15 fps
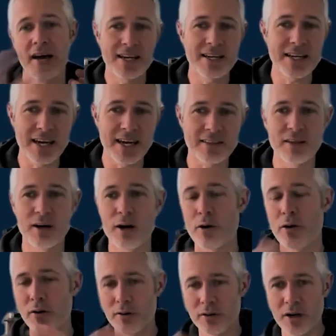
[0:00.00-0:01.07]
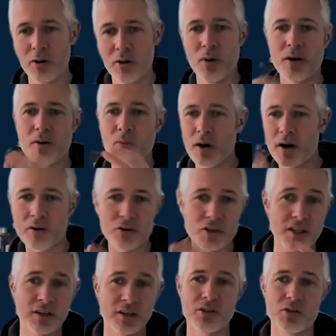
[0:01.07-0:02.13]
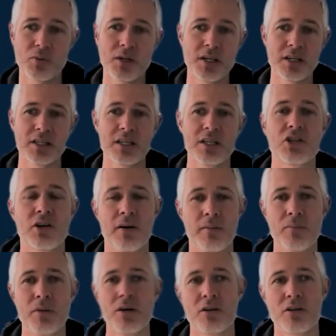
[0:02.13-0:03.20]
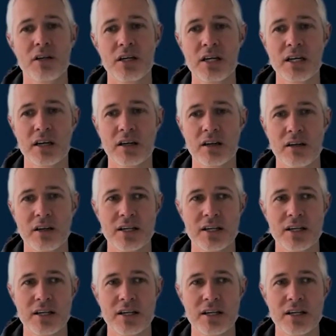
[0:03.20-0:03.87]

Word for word: How did he get there? And you know, what other skills do we need to teach him so that he can,